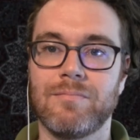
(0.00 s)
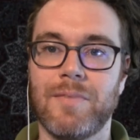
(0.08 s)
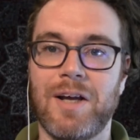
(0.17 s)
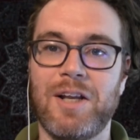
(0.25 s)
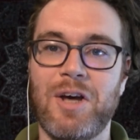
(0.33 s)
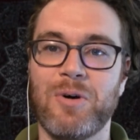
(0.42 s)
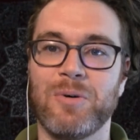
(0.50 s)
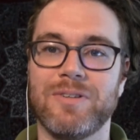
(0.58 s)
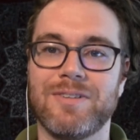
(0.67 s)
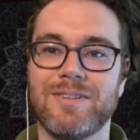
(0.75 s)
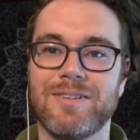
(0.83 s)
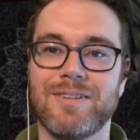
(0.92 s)
Hello,
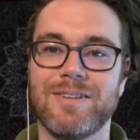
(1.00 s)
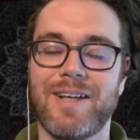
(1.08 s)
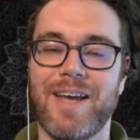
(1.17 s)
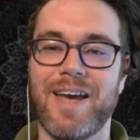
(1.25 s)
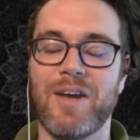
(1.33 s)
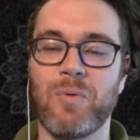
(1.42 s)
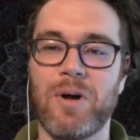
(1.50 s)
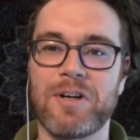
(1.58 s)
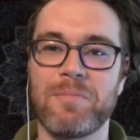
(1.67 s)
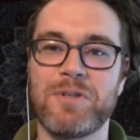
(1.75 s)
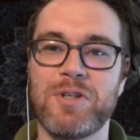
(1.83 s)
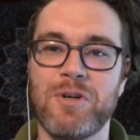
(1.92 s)
and
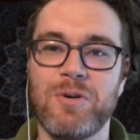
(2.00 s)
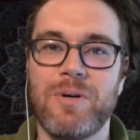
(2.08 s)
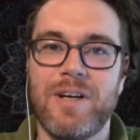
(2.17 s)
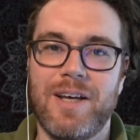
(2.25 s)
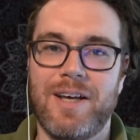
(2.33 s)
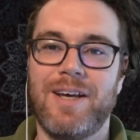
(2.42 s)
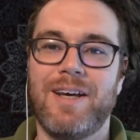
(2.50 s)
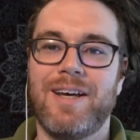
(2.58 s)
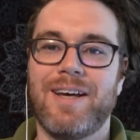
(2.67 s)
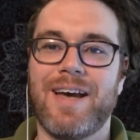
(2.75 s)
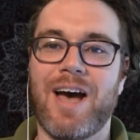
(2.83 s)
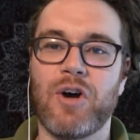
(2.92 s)
welcome to
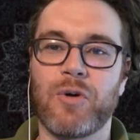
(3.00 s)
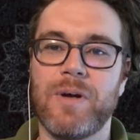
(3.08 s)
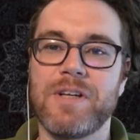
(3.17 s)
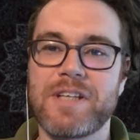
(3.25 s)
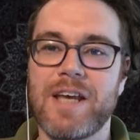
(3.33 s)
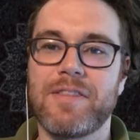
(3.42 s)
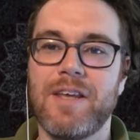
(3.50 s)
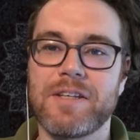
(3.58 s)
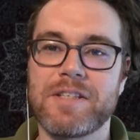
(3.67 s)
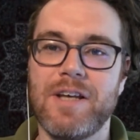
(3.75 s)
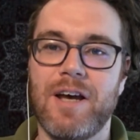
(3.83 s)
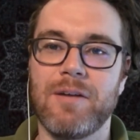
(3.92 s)
How Greens Get
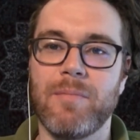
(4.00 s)
Things Done.